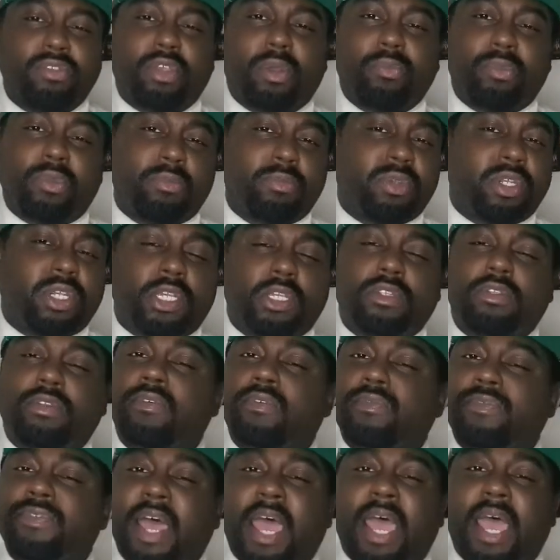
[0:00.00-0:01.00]
Sometimes it's just a
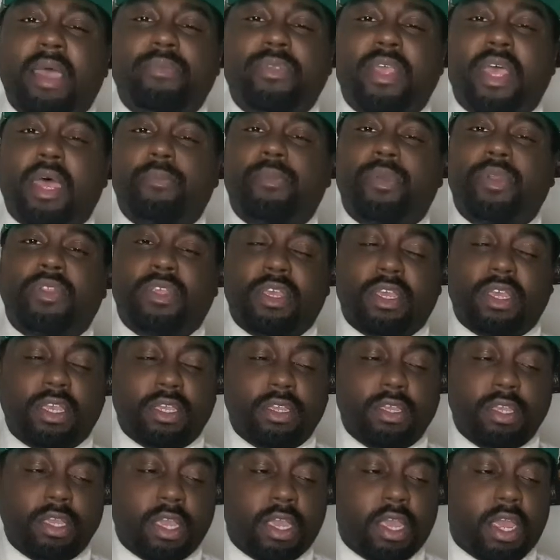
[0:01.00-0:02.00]
vibe type of
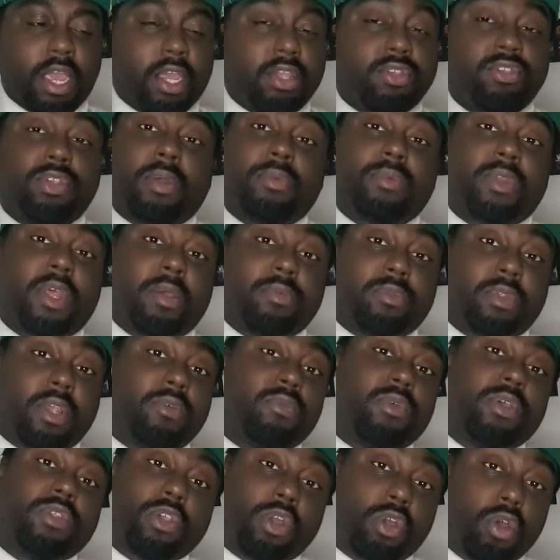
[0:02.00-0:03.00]
thing. And sometimes
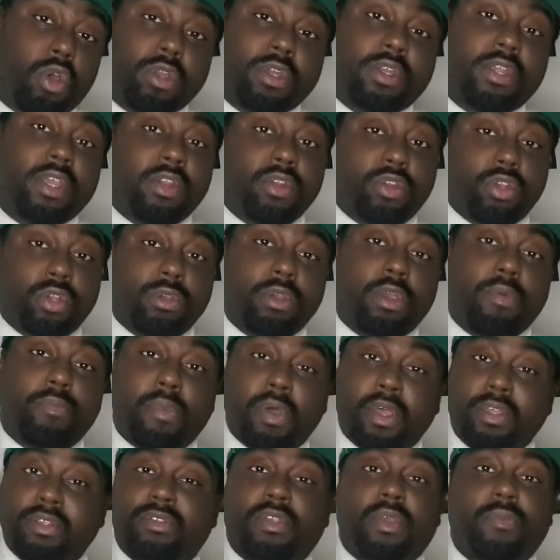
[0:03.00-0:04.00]
there is a content to it,
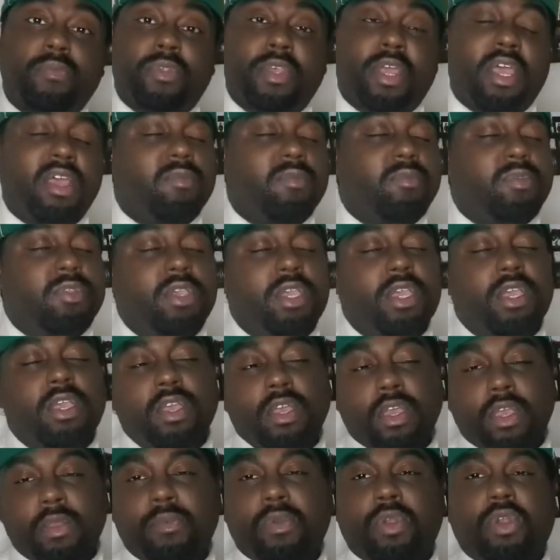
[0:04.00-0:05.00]
but sometimes
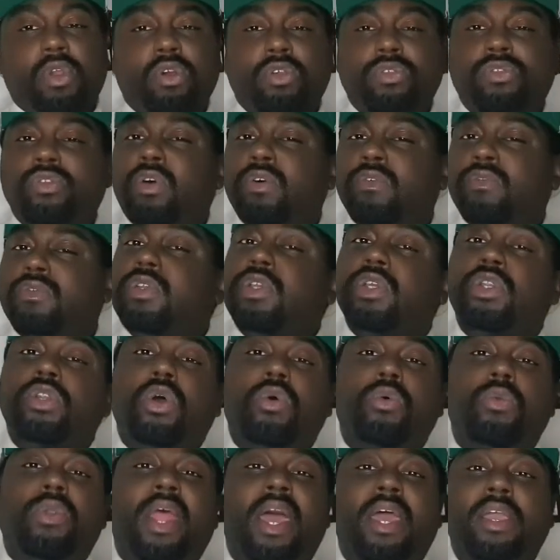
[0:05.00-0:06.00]
because of, you
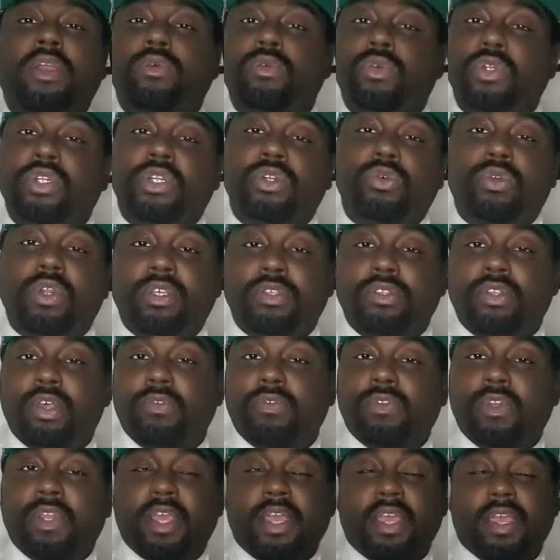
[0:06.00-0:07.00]
know, language and all that
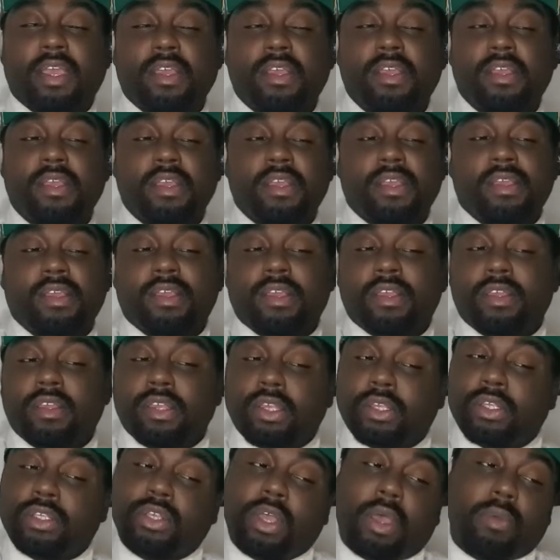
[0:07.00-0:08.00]
stuff there,
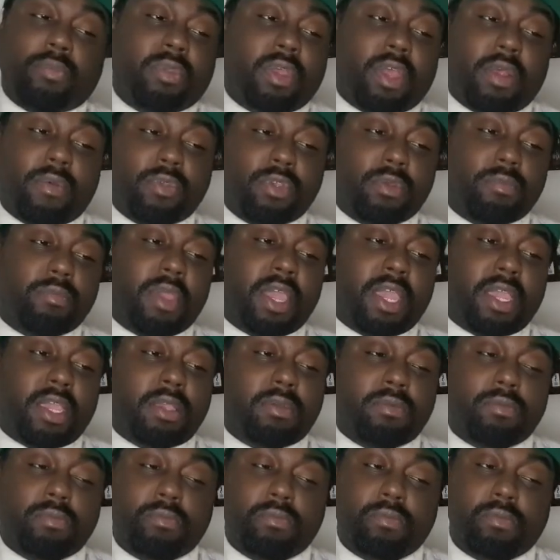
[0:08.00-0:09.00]
sometimes you
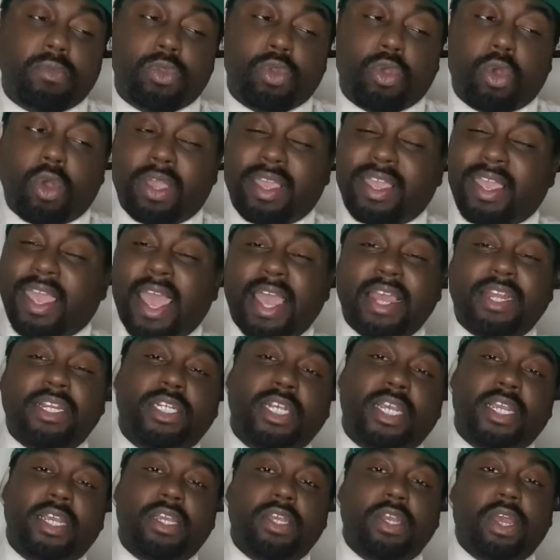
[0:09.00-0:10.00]
may not
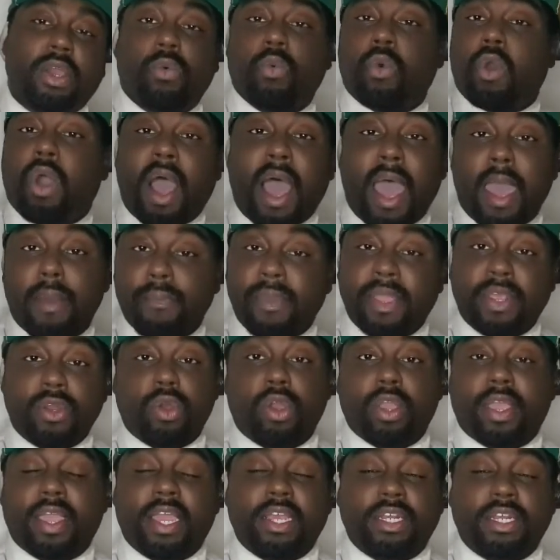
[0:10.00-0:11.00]
catch it, or I may
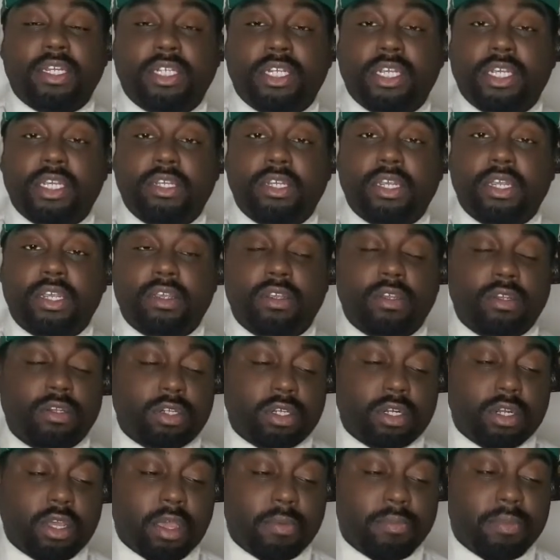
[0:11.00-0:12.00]
not catch it. Do
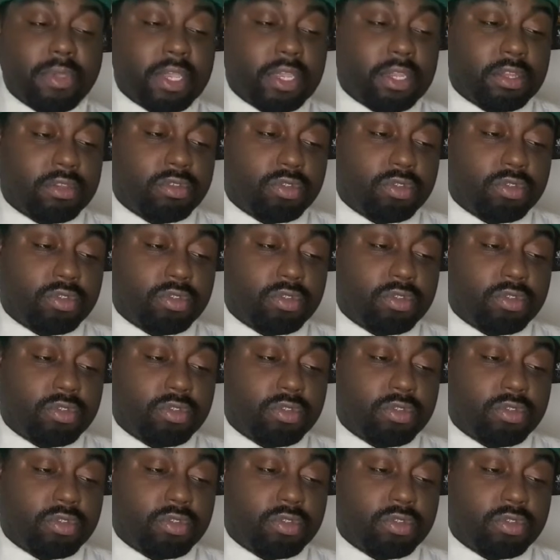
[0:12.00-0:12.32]
you know what I mean?